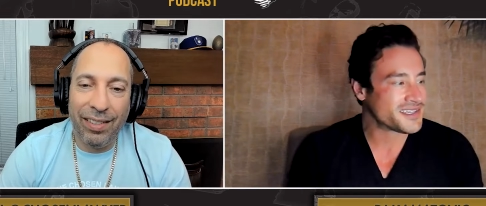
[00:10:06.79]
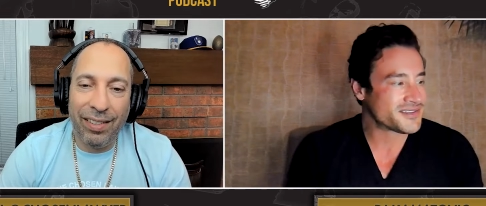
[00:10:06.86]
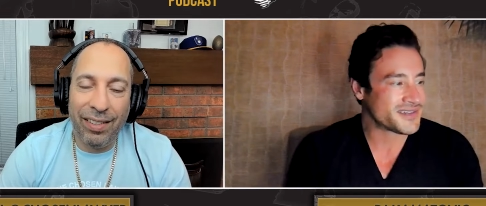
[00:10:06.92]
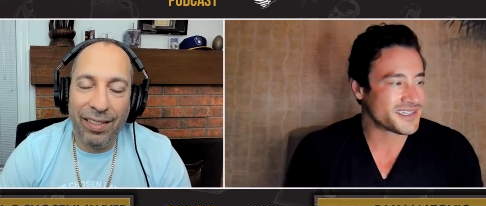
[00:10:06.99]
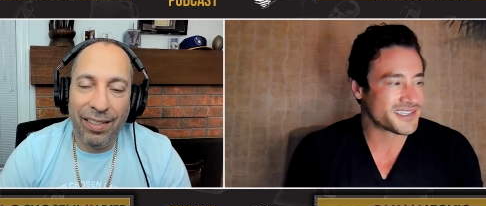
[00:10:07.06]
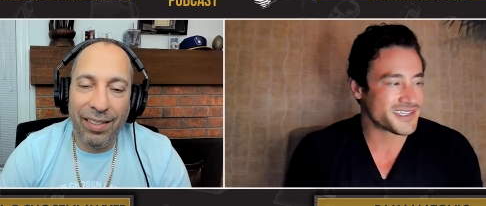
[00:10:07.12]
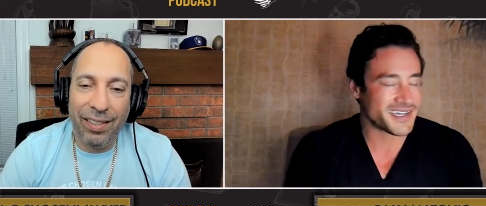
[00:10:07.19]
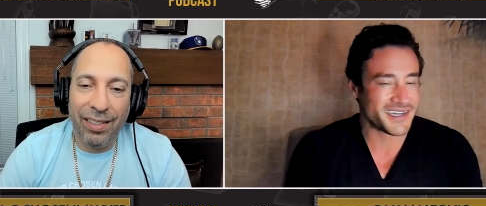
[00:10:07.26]

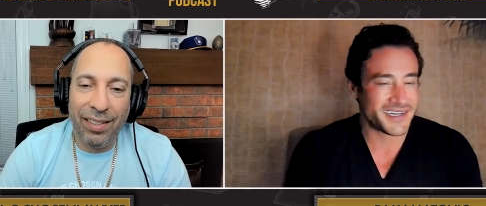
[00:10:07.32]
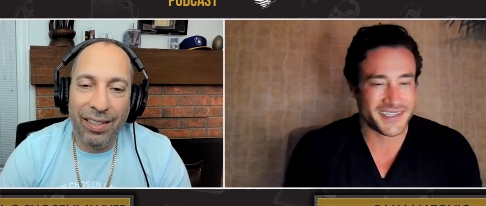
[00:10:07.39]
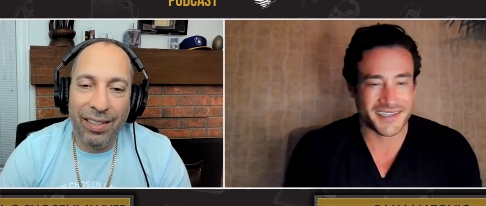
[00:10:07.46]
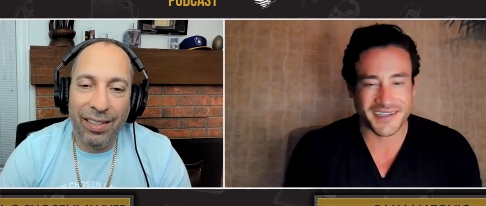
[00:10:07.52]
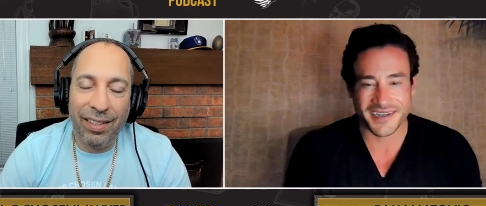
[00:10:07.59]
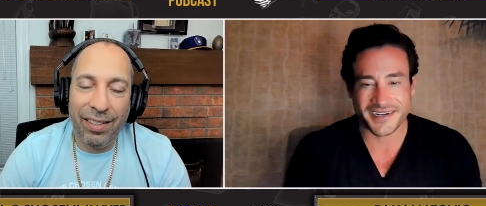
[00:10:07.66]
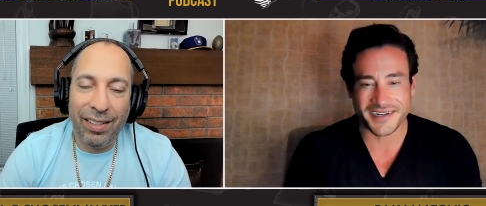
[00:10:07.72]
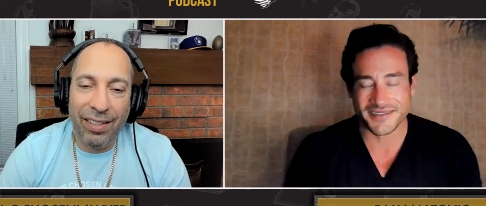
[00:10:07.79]
Speaker 1: That's why I say I
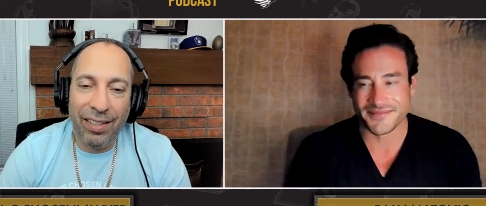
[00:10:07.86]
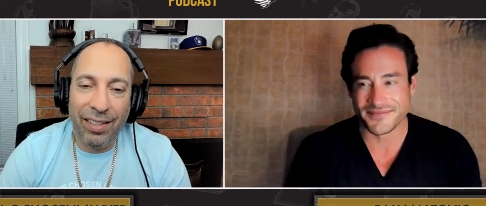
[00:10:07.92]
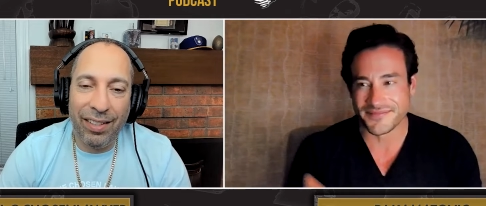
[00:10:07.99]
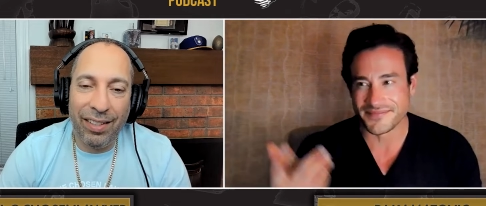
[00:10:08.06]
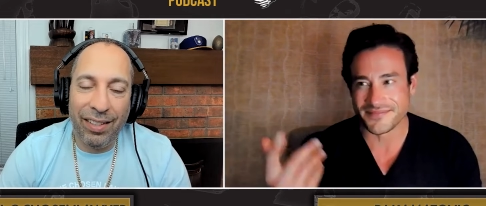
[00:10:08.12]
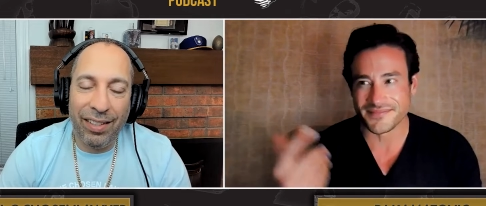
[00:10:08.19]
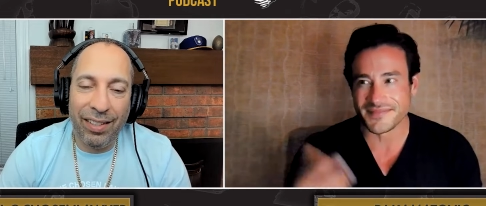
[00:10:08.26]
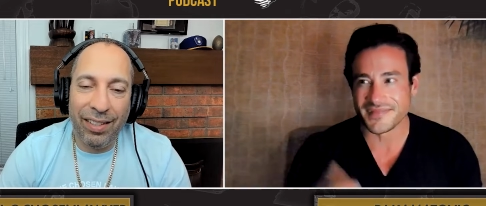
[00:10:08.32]
didn't I didn't
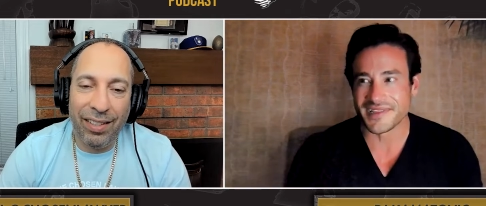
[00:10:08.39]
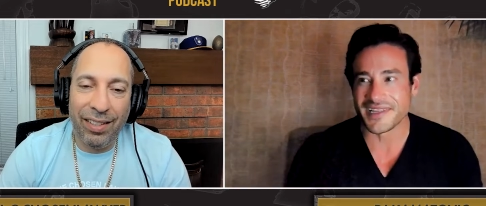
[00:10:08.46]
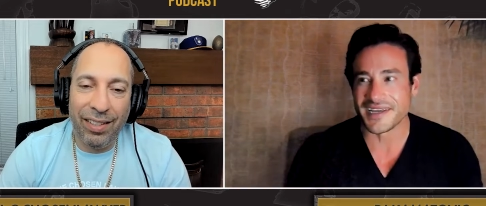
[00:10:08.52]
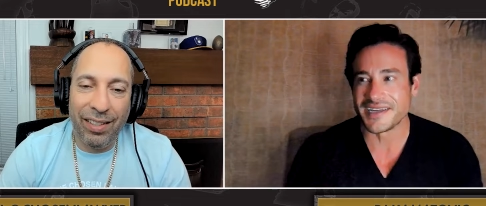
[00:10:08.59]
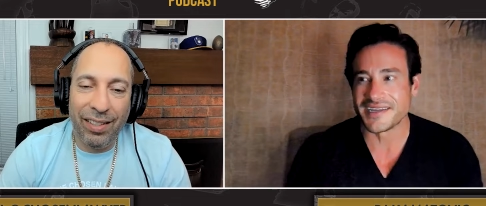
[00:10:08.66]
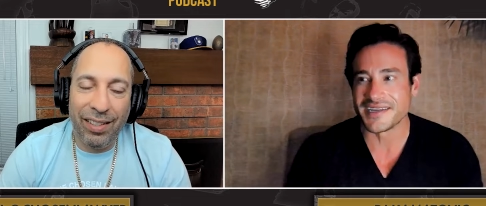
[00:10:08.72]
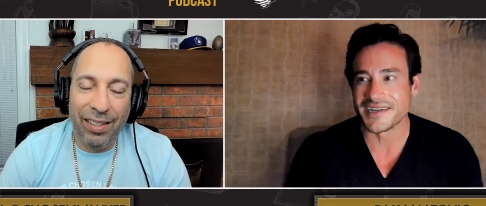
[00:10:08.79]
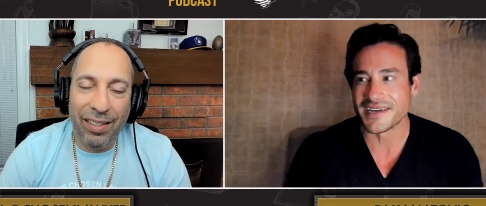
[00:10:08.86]

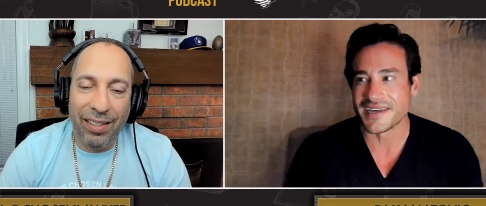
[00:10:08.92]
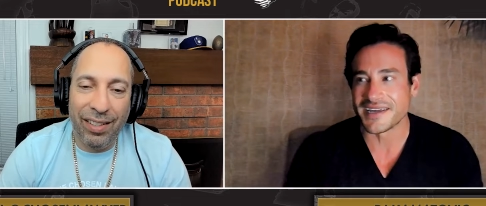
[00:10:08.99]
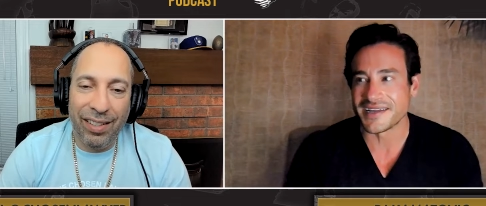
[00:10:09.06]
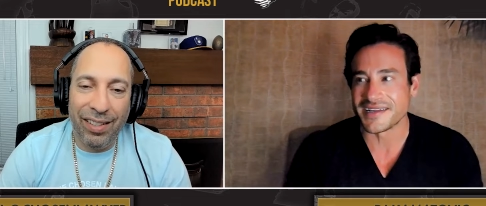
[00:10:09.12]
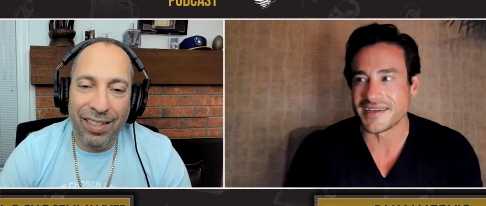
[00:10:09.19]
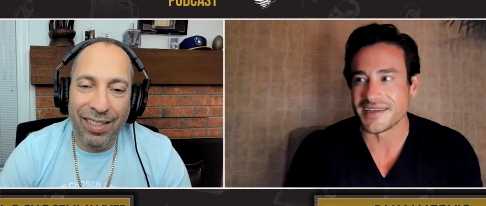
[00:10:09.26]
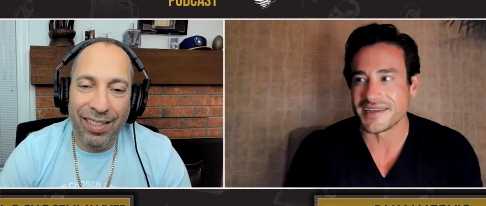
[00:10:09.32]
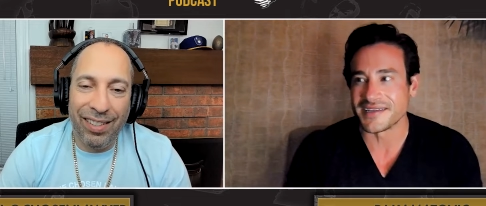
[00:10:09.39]
like it
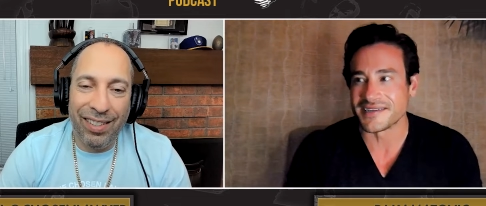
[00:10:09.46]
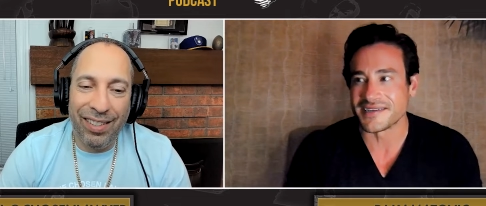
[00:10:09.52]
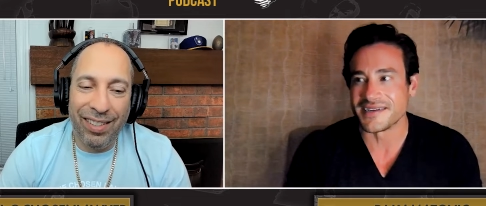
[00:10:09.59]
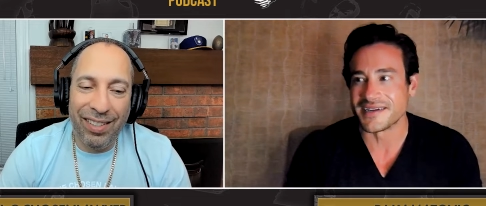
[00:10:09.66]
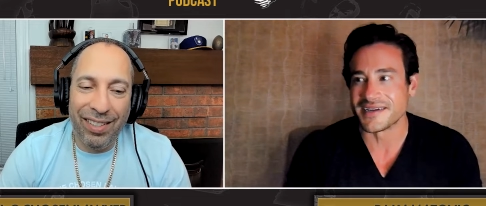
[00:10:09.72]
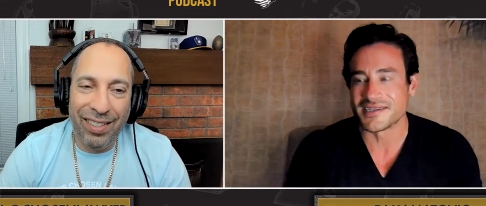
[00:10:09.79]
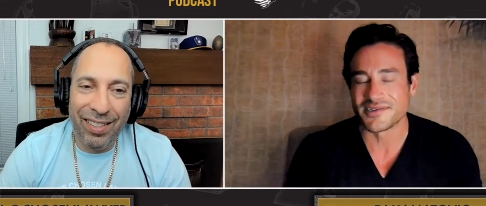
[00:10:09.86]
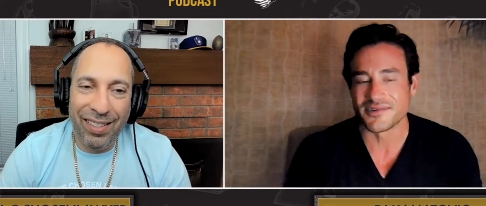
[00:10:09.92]
at 18.